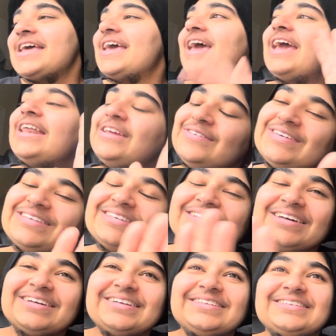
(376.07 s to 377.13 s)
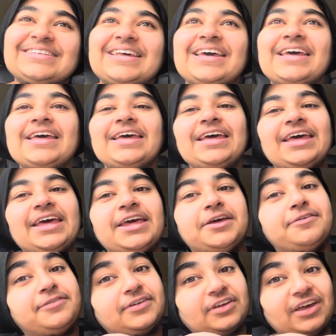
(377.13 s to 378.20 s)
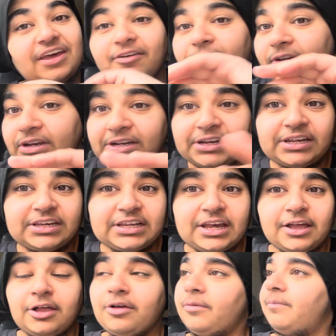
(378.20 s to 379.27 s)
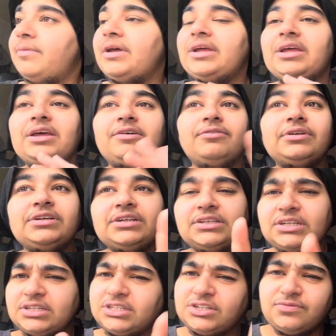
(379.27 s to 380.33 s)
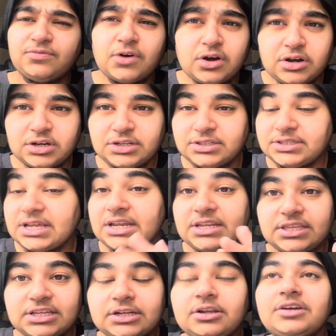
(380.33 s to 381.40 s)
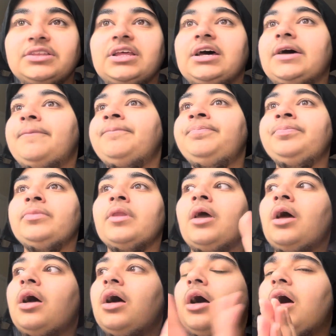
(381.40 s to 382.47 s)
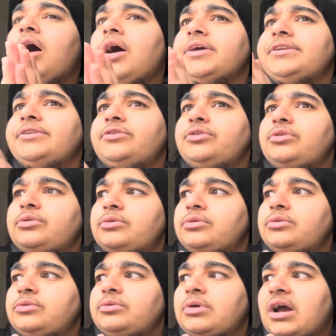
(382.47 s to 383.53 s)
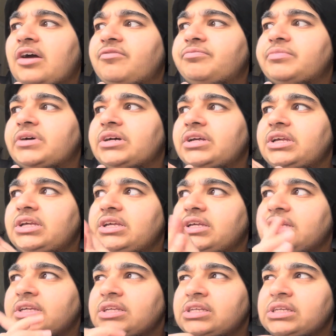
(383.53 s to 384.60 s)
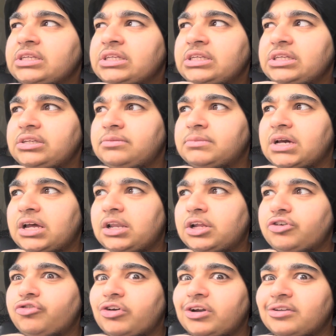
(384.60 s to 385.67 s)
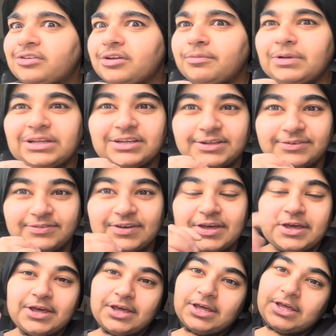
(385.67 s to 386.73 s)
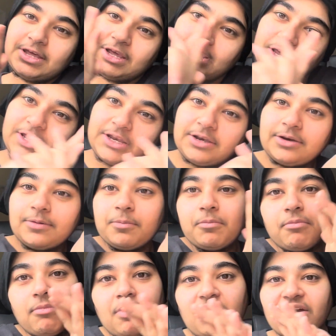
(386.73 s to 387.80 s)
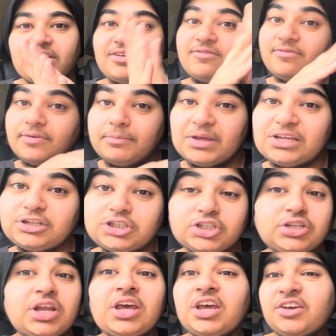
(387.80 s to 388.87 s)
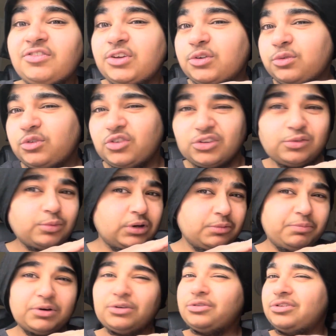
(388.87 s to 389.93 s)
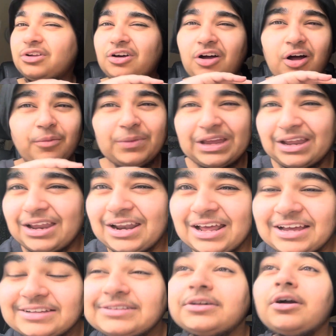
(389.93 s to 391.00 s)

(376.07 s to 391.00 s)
Anyways, guys, if you ever need any help, ever need any advice, anything like that, I do have my email address, I believe, in my information. If you just want to post a comment and ask,